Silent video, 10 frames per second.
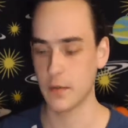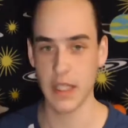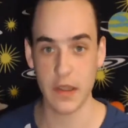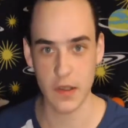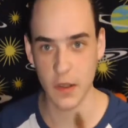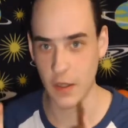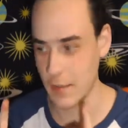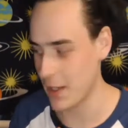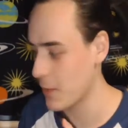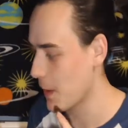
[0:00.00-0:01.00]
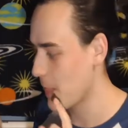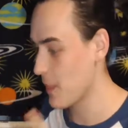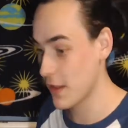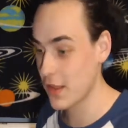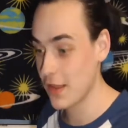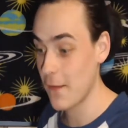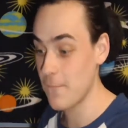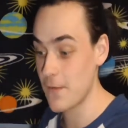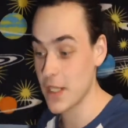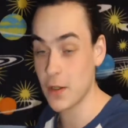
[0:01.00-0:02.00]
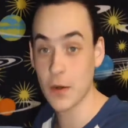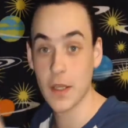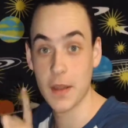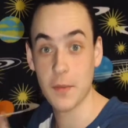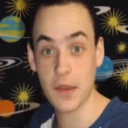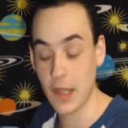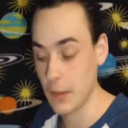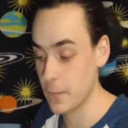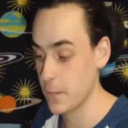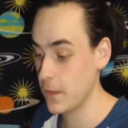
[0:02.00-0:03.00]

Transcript: Let's talk about this figure himself.